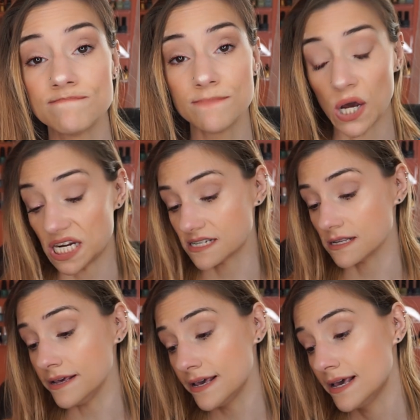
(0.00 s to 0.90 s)

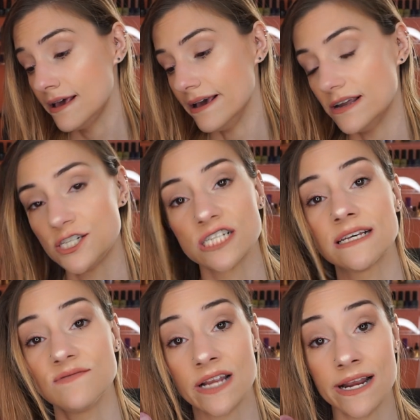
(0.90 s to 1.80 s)
Honestly, it just
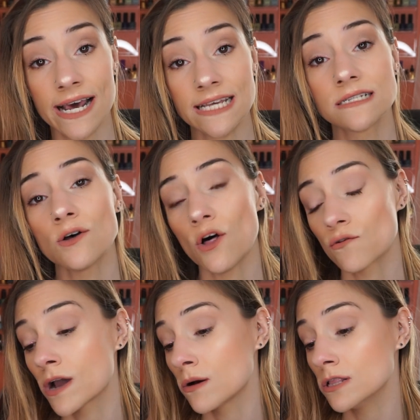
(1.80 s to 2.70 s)
gives a nice
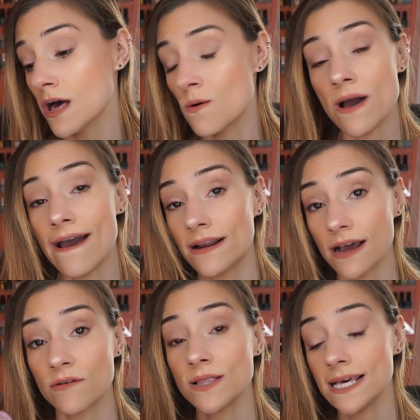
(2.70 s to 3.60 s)
all-around glow, and I
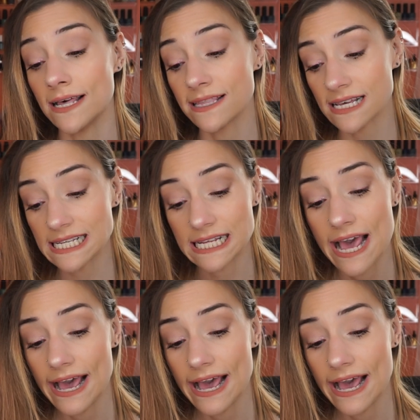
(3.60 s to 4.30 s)
really like this.